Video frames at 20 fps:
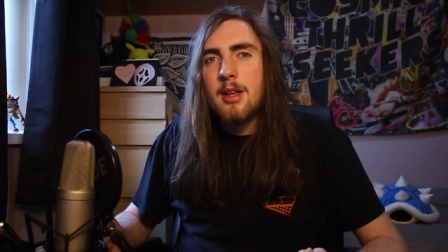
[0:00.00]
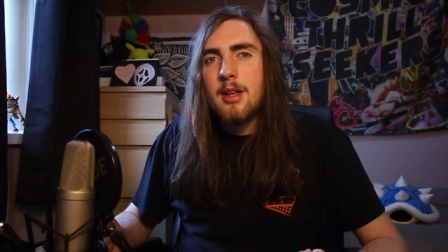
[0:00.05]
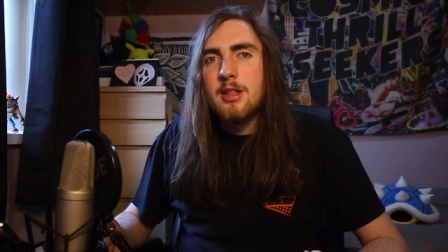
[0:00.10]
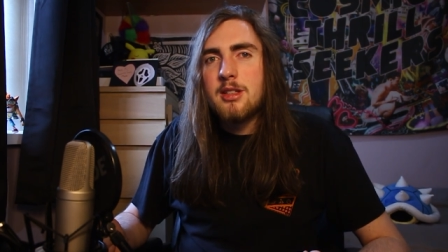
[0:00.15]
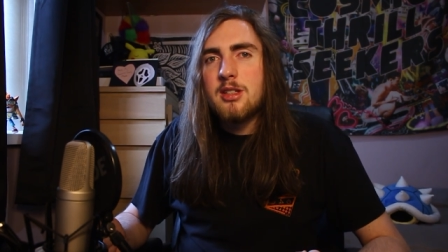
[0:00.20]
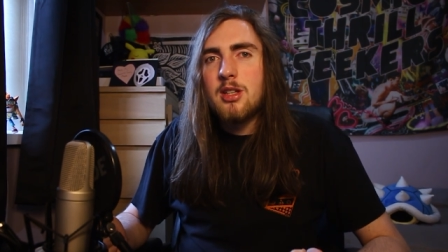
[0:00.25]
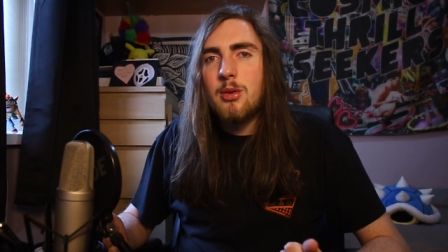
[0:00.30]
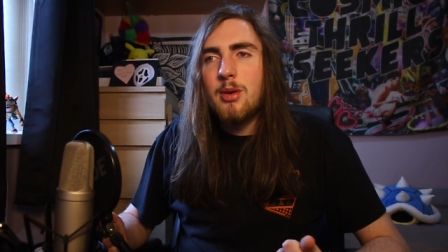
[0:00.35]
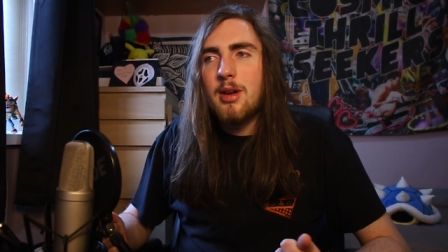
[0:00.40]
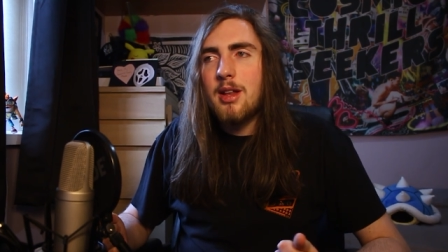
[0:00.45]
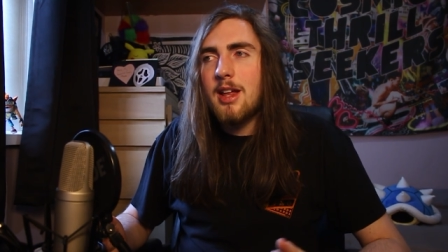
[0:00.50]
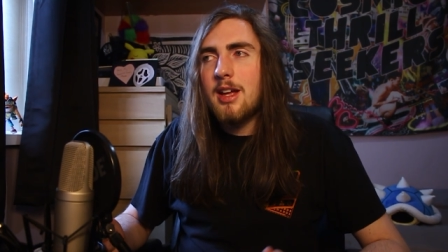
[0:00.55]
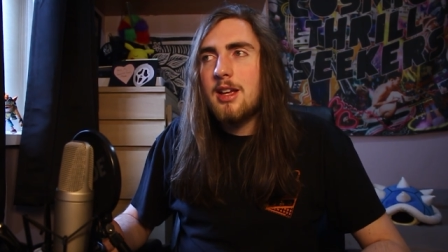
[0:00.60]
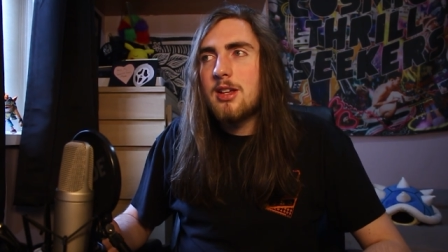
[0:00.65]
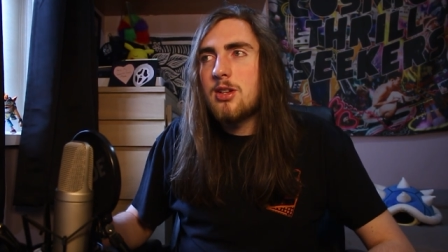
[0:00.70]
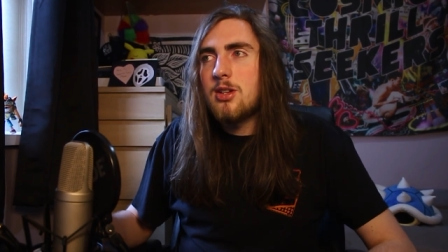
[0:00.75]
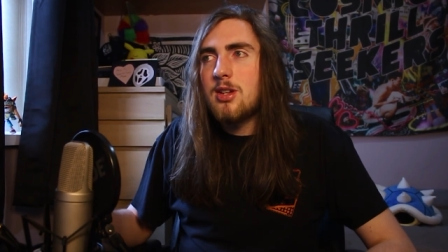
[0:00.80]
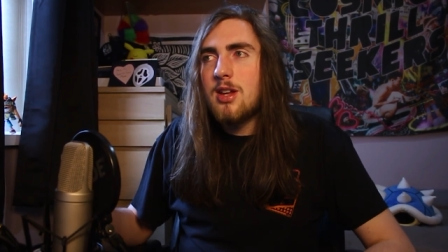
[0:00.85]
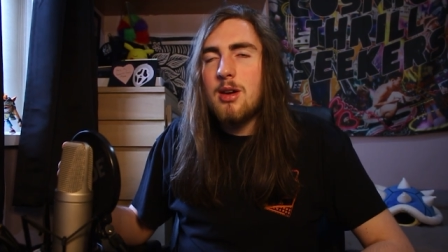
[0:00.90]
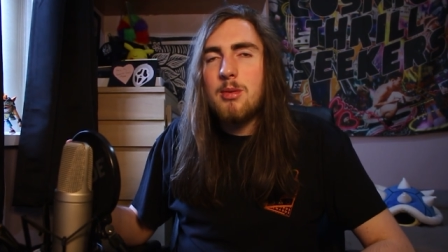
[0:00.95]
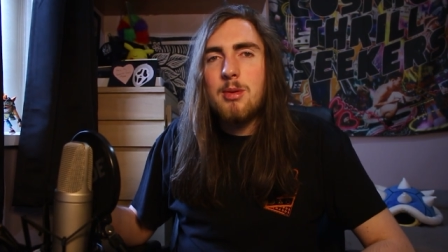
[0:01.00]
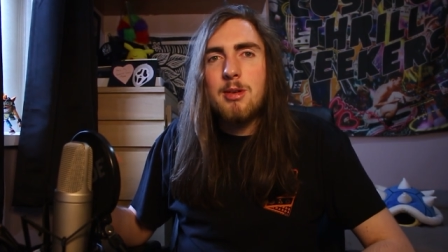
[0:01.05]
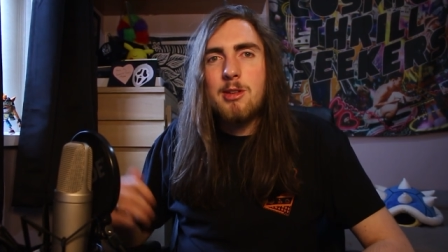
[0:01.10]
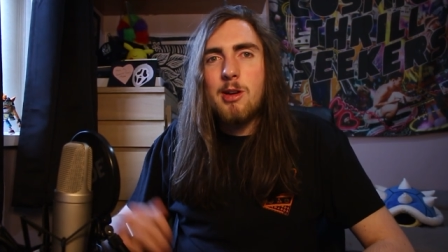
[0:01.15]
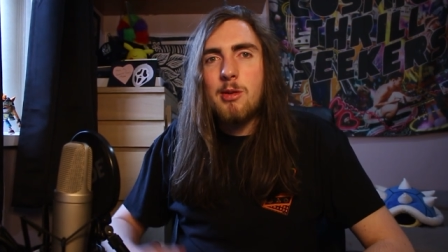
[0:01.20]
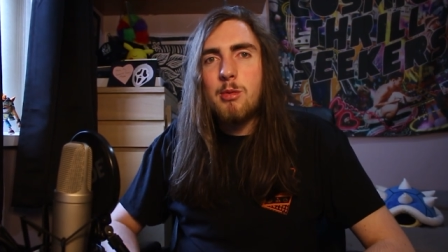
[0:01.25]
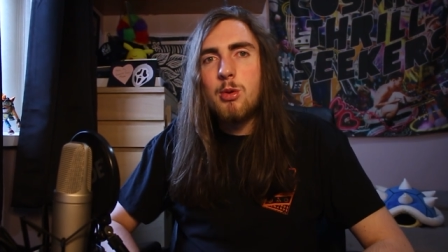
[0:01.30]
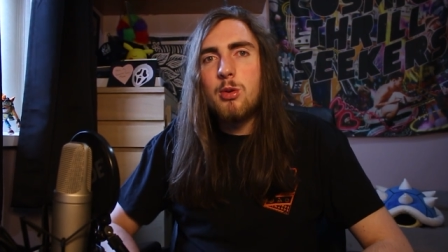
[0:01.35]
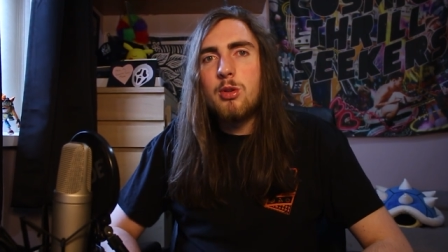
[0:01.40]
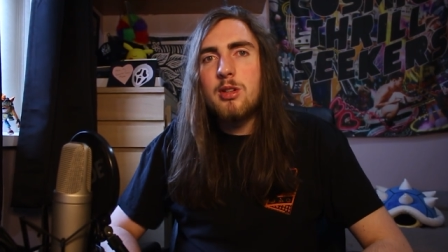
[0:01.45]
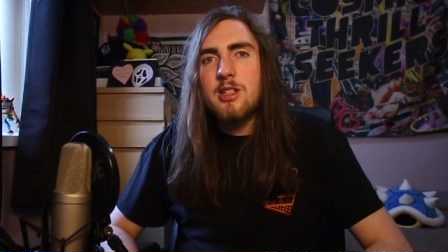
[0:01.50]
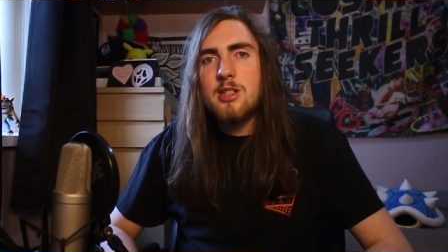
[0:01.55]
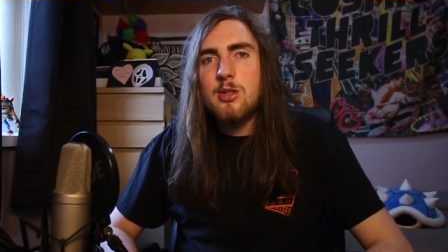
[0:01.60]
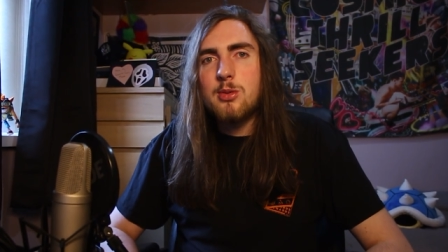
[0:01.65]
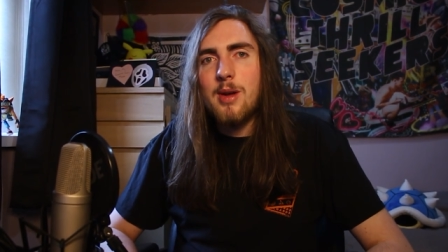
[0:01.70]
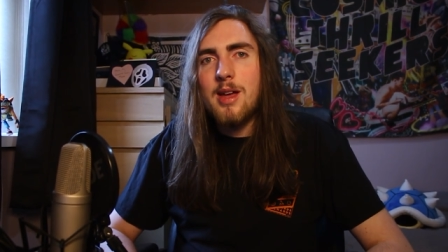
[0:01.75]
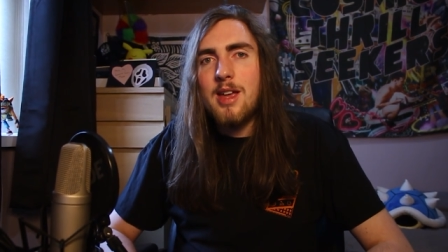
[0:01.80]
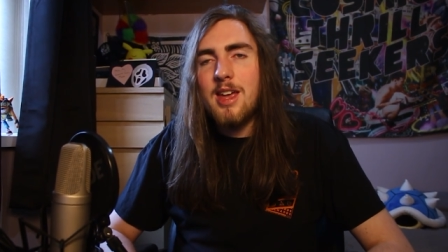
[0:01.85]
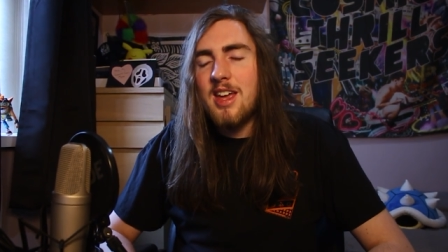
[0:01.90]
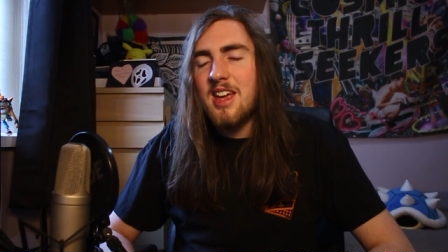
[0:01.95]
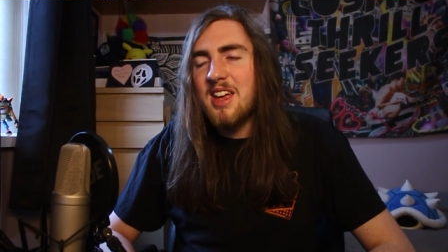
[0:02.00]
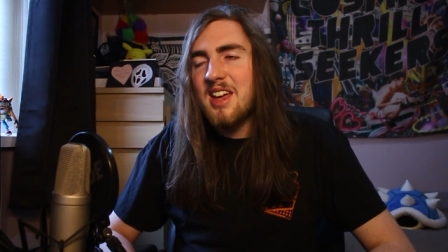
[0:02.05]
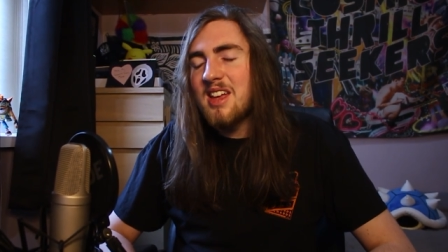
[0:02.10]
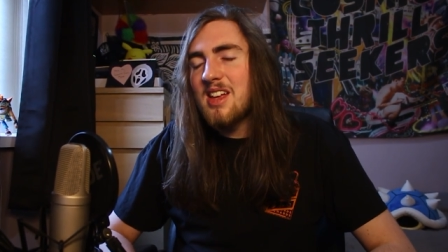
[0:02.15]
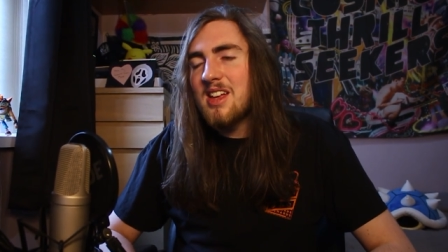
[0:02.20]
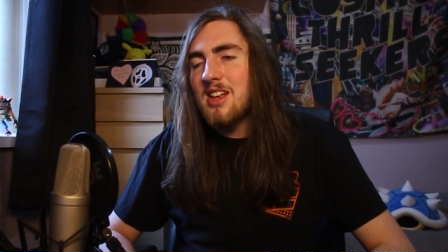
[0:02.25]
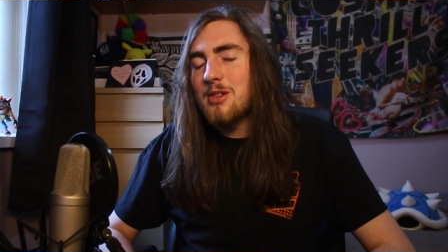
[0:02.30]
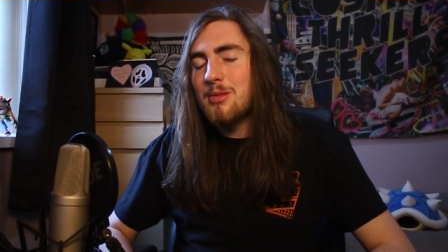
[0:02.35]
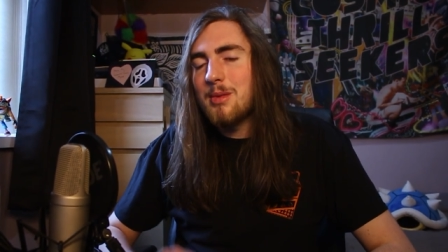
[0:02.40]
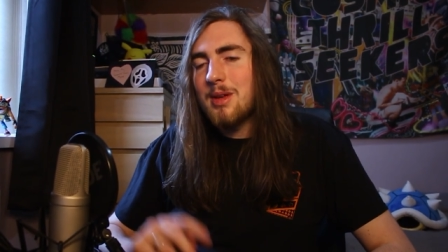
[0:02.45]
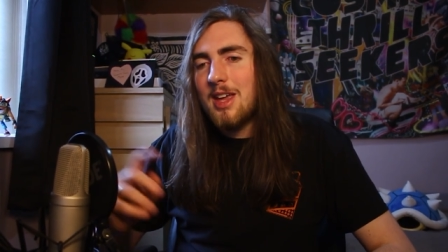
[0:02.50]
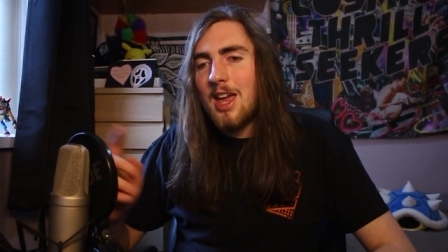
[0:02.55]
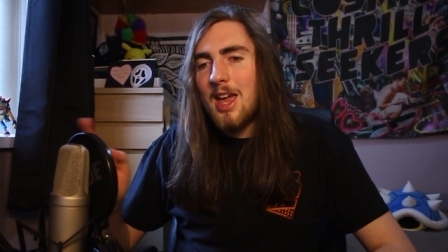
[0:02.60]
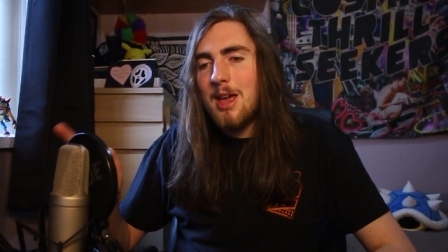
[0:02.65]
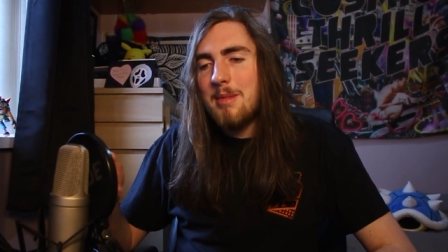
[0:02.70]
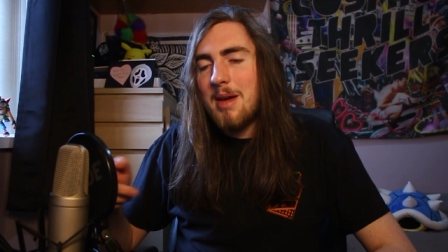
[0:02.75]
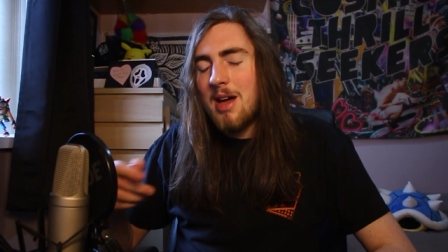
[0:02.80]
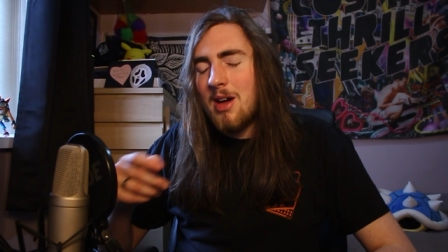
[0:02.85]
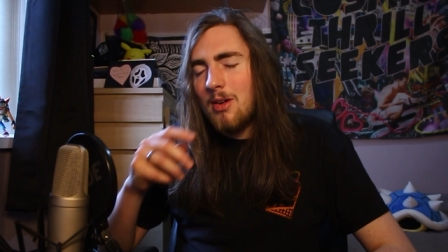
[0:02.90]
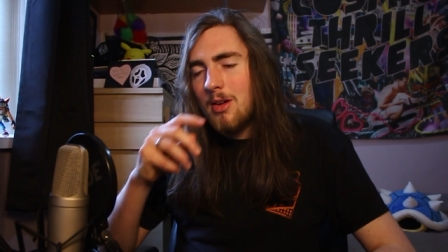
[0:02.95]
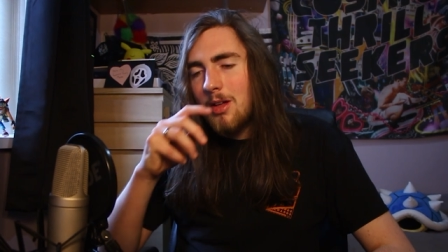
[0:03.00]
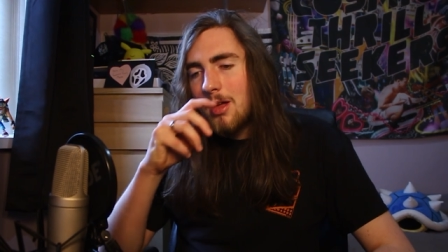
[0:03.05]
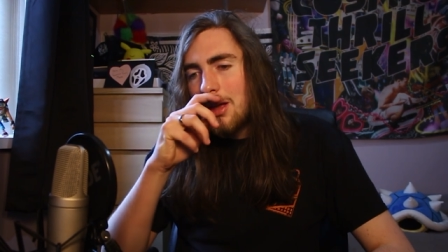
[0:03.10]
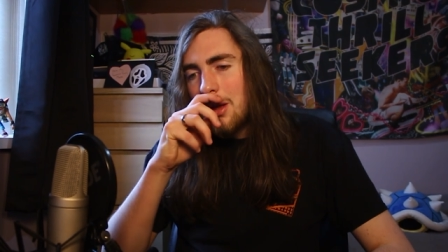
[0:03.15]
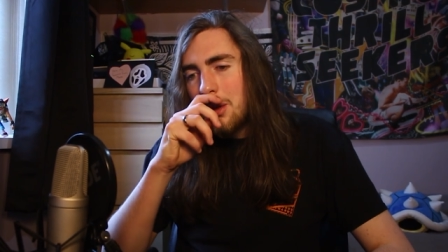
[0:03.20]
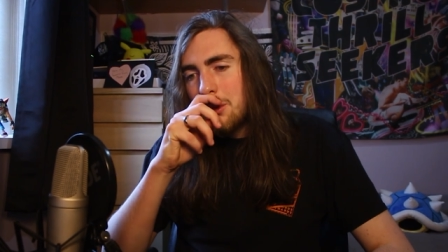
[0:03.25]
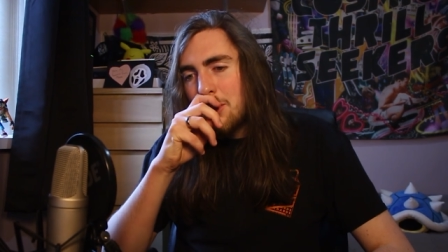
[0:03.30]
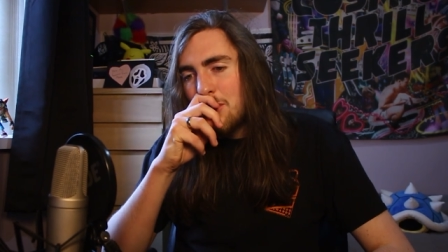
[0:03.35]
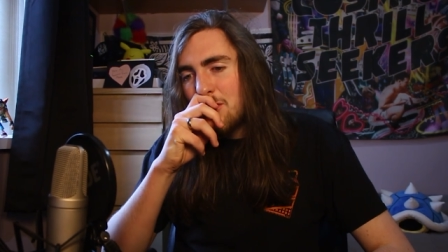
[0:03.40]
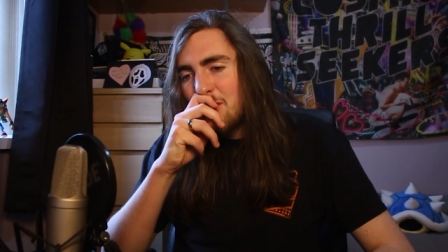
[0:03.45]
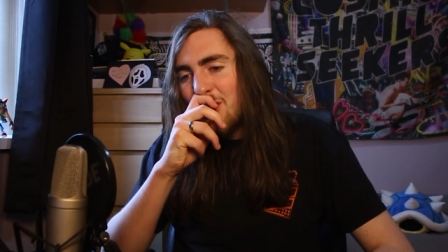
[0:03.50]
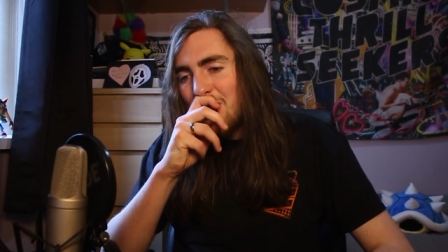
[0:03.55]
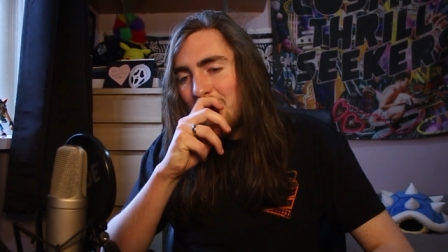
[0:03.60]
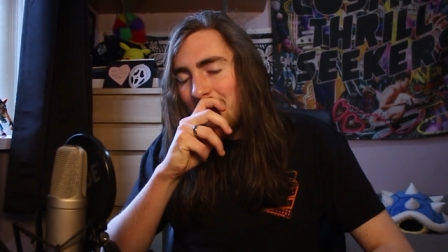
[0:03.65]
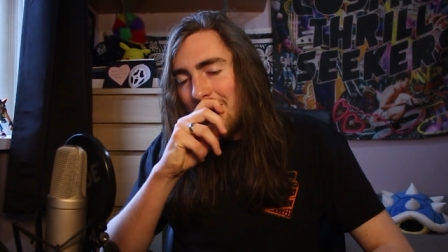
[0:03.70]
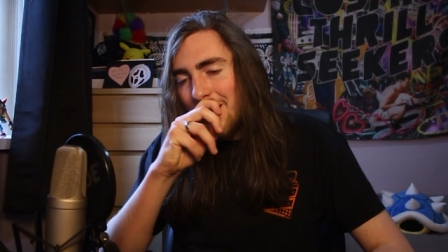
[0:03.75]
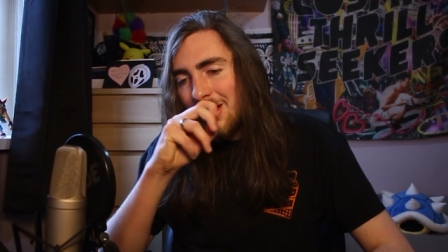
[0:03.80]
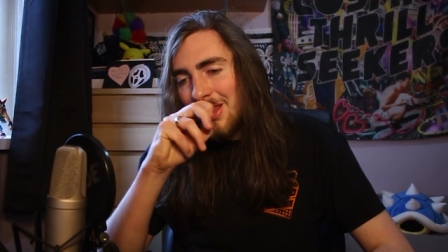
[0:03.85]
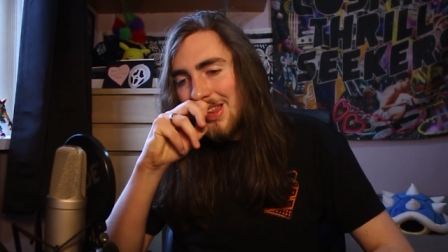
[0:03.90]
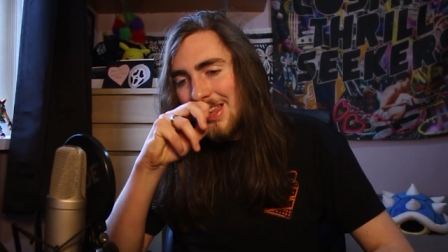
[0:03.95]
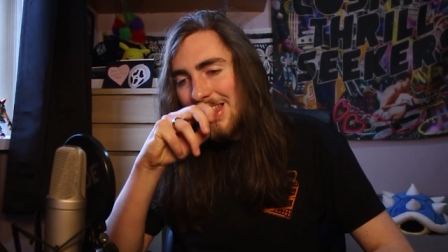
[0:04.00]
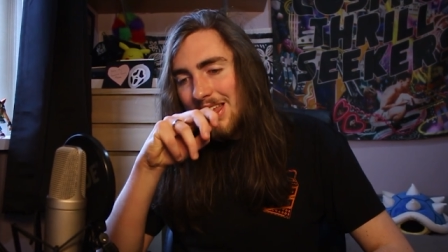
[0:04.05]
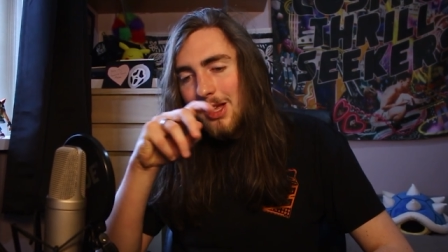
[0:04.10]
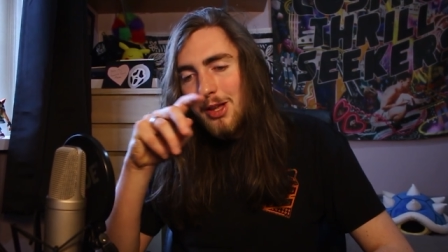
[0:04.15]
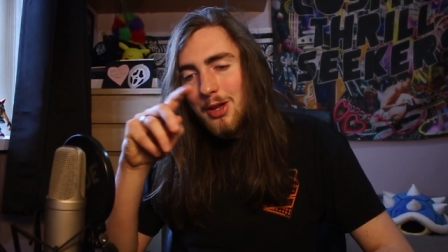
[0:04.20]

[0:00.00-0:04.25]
So we're like, shit, we've come all this way here, and we came out, we thought, well,